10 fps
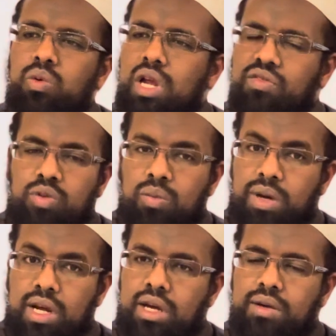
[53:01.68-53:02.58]
will have no
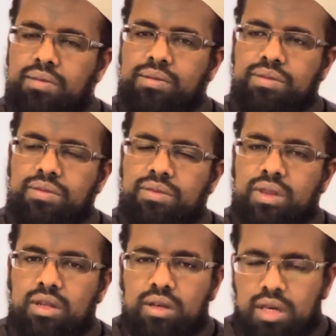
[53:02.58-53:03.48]
barakah.
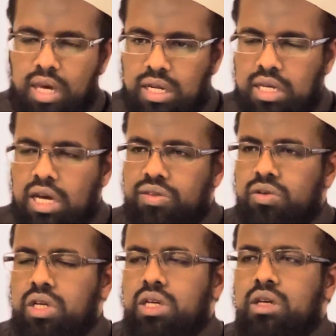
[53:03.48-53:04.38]
Any
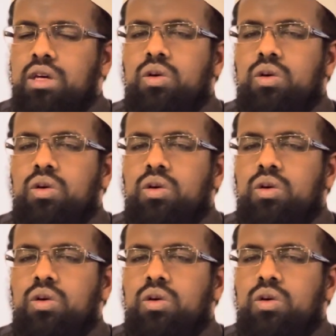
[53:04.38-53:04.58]
gathering